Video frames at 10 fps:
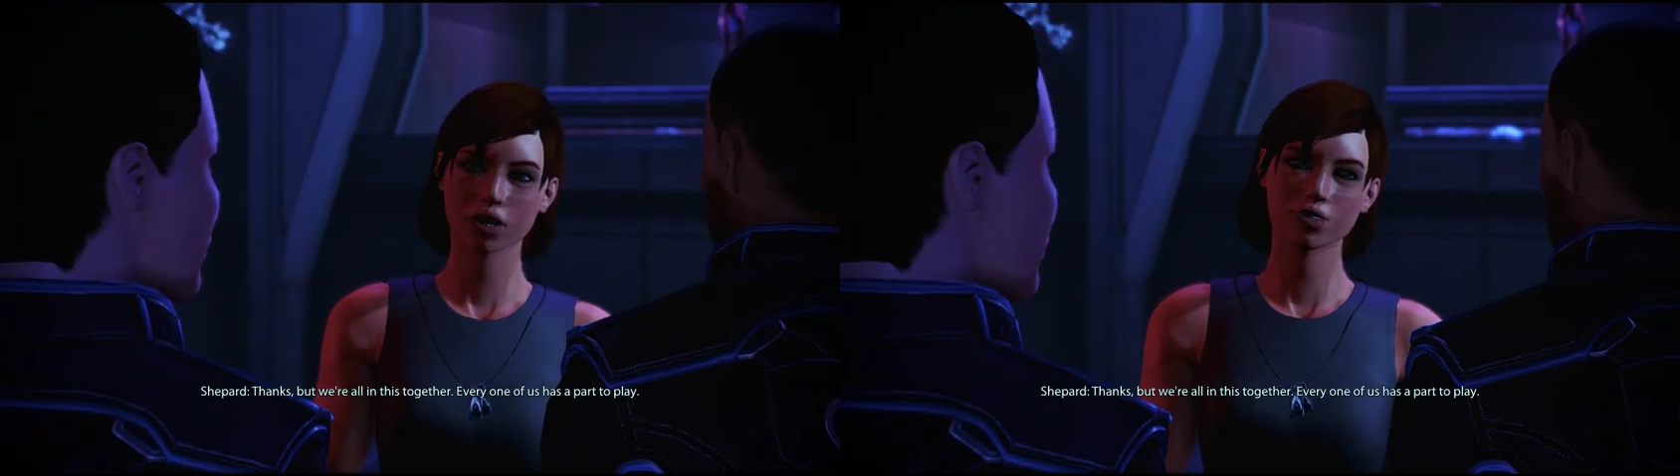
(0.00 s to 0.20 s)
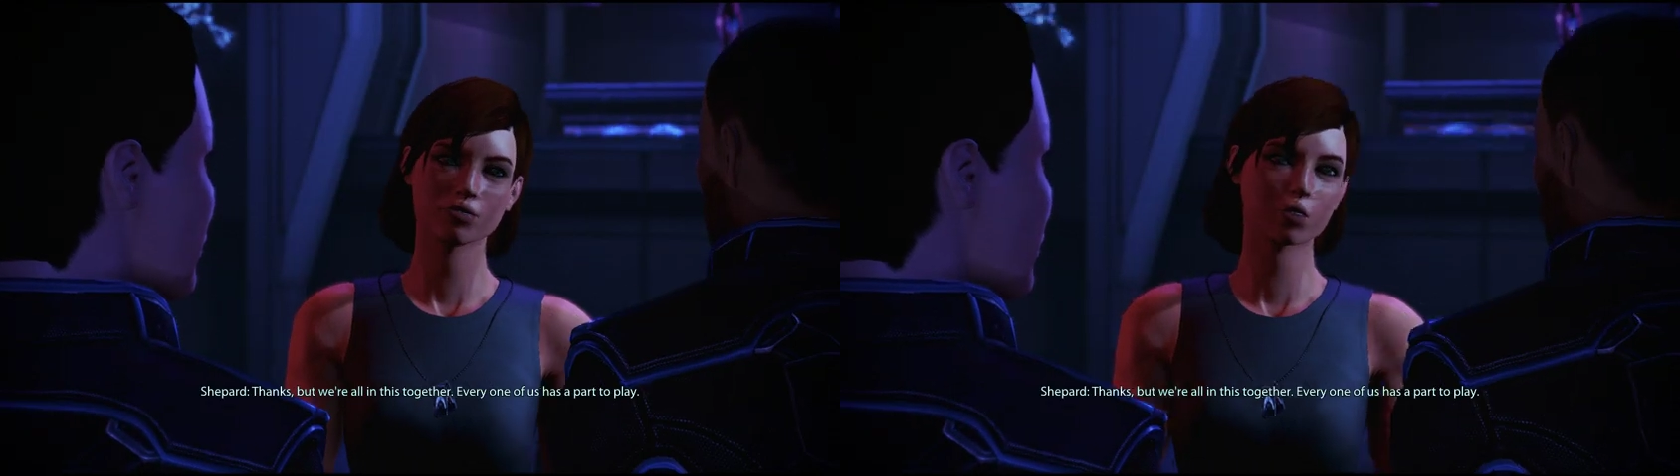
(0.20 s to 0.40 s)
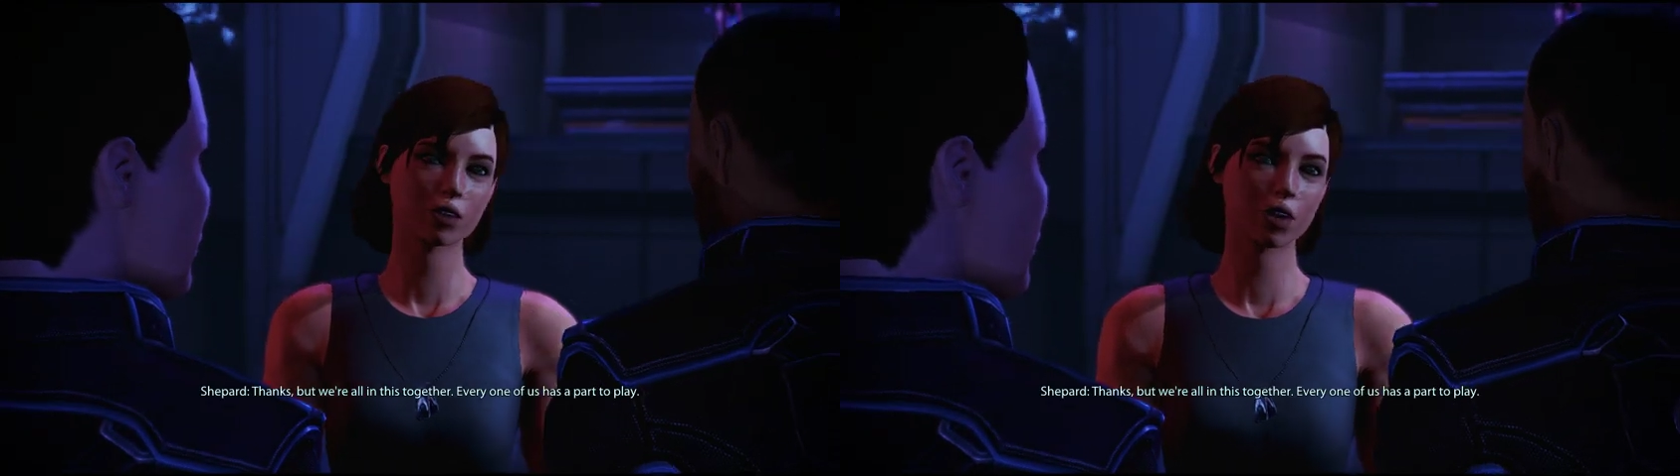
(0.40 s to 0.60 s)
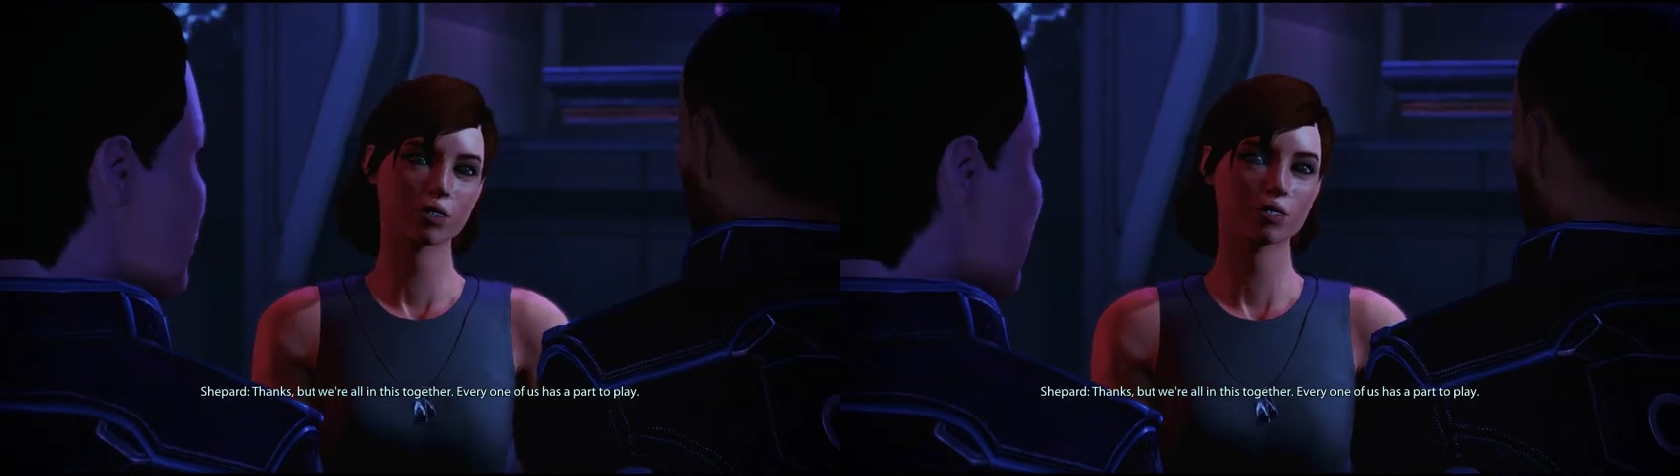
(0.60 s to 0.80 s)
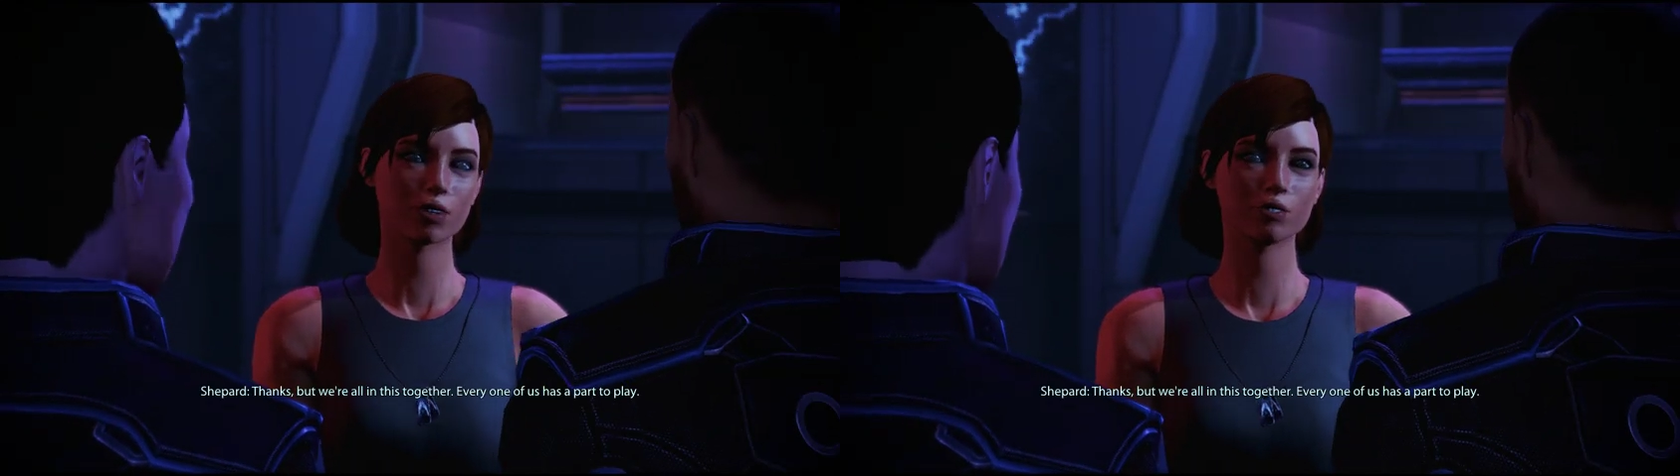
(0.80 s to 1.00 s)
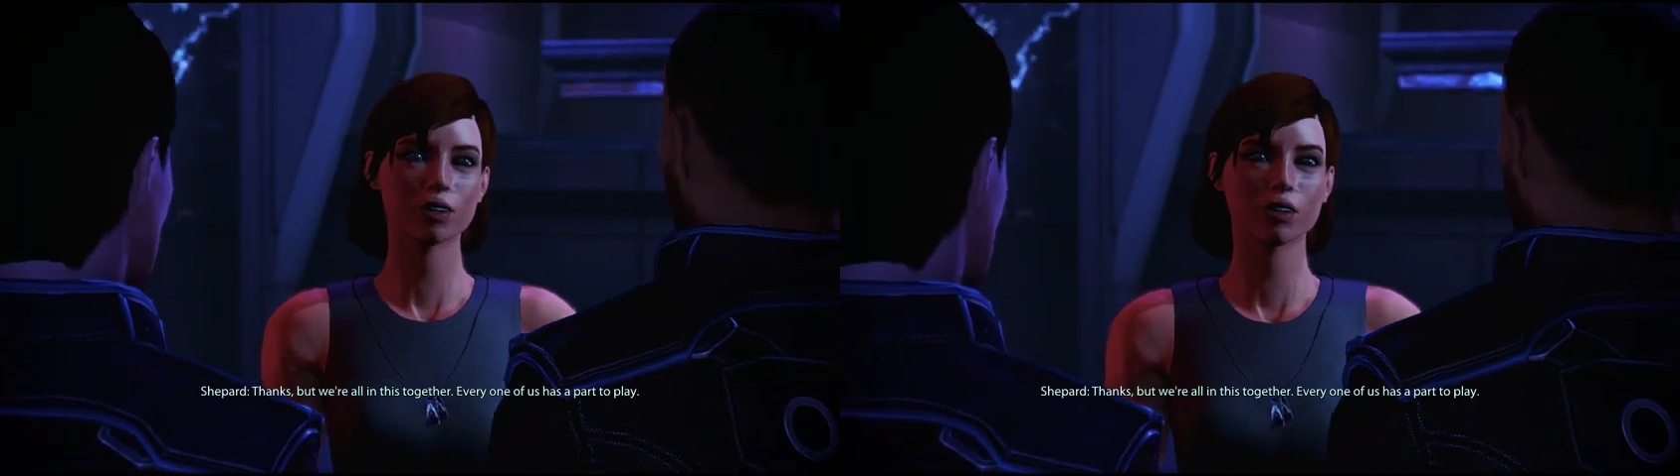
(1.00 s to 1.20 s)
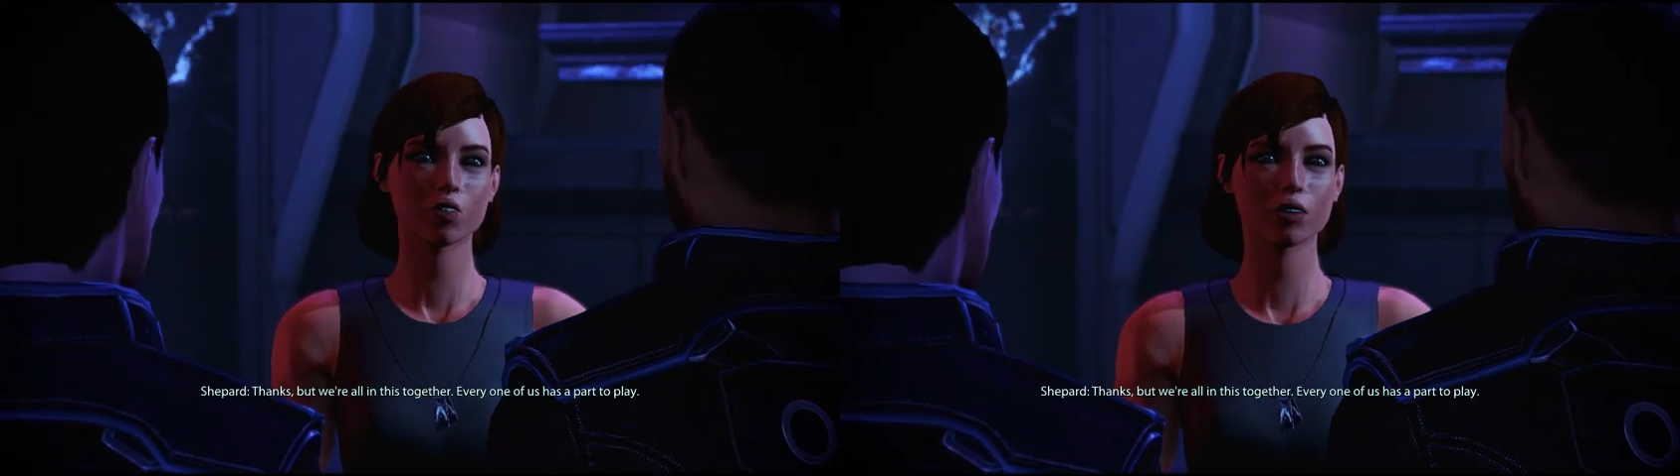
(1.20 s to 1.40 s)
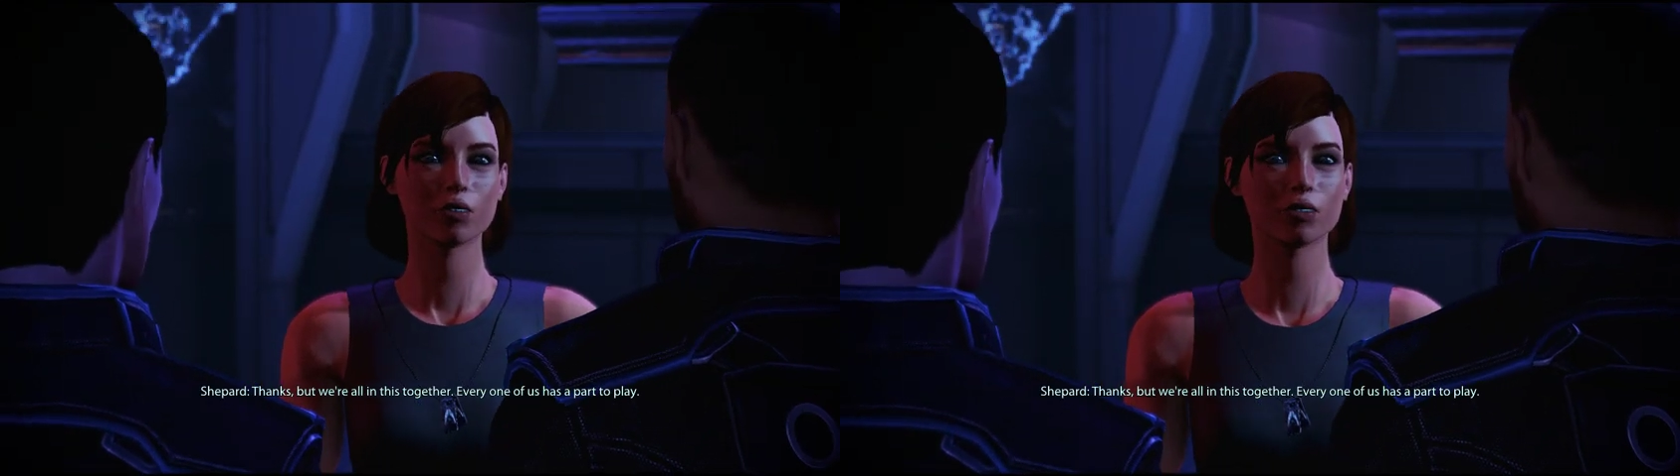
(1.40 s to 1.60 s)
Thanks, but we're all in this
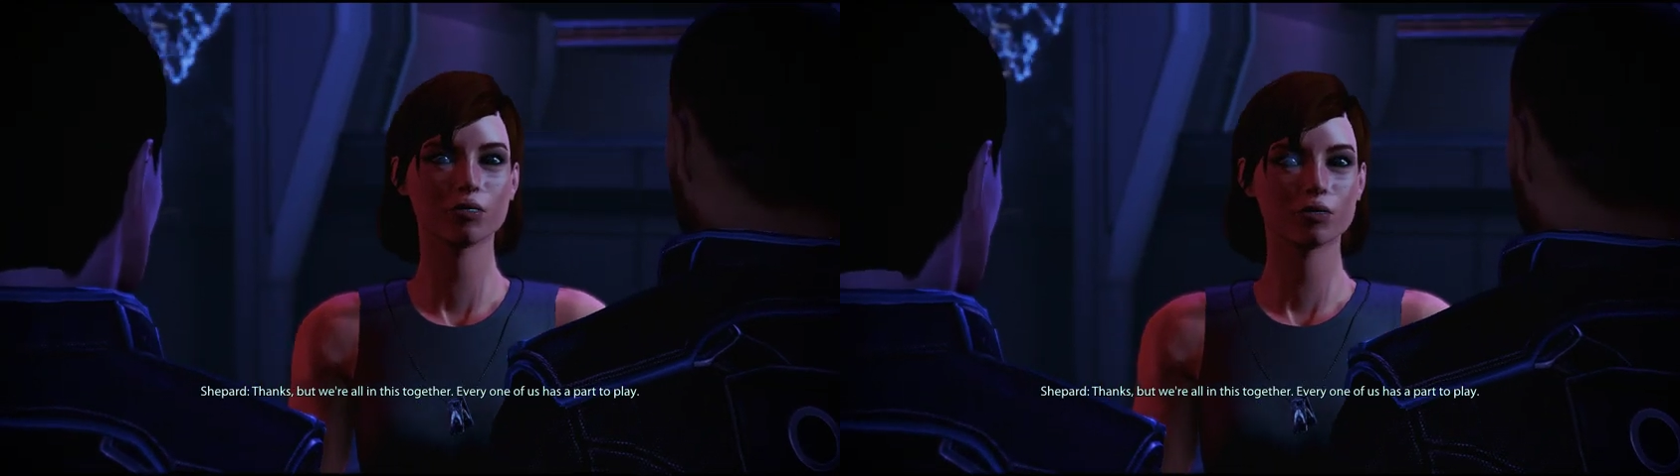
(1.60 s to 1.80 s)
together.